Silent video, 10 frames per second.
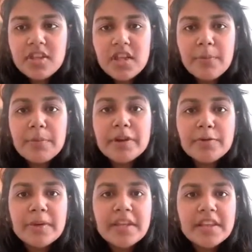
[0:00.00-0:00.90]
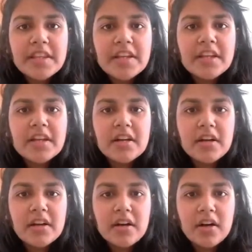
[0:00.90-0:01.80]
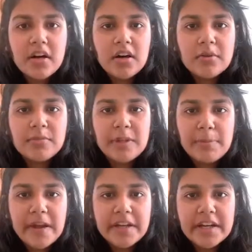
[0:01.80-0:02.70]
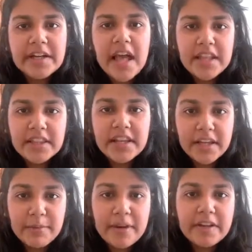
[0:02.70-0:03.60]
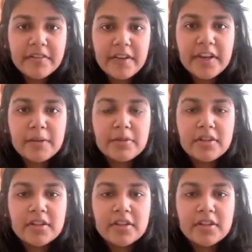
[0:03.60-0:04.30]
between the dependent and the independent variable.